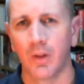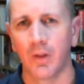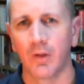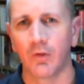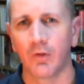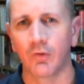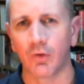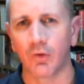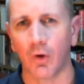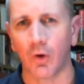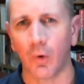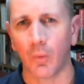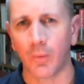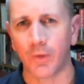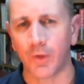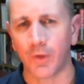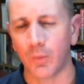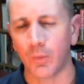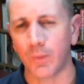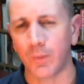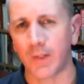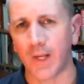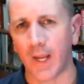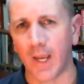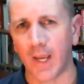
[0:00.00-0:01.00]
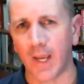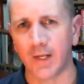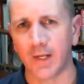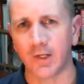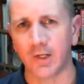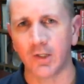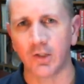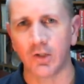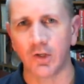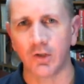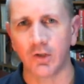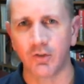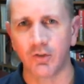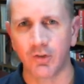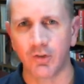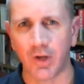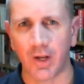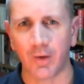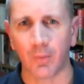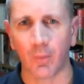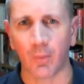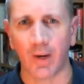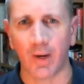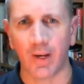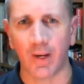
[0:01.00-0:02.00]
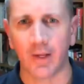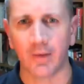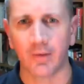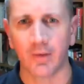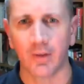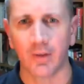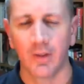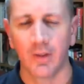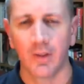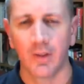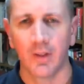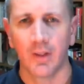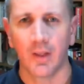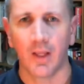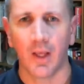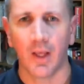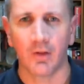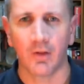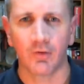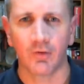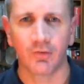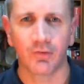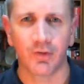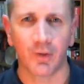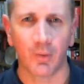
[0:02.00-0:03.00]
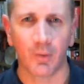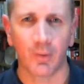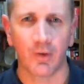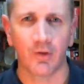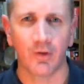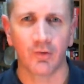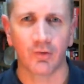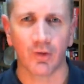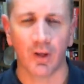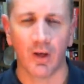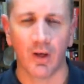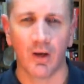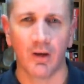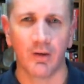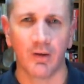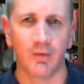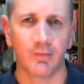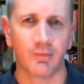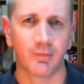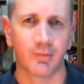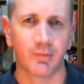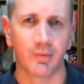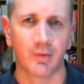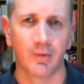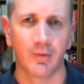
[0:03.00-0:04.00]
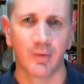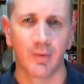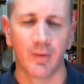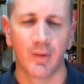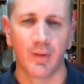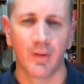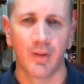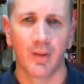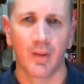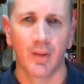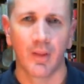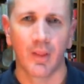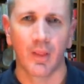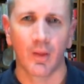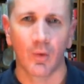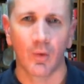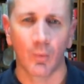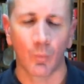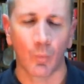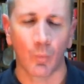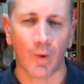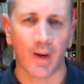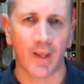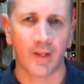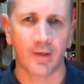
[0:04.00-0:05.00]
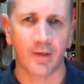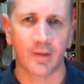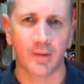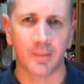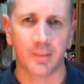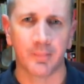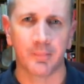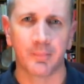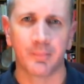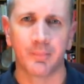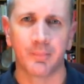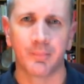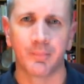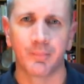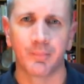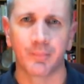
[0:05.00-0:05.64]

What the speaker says: So you can generate a series of random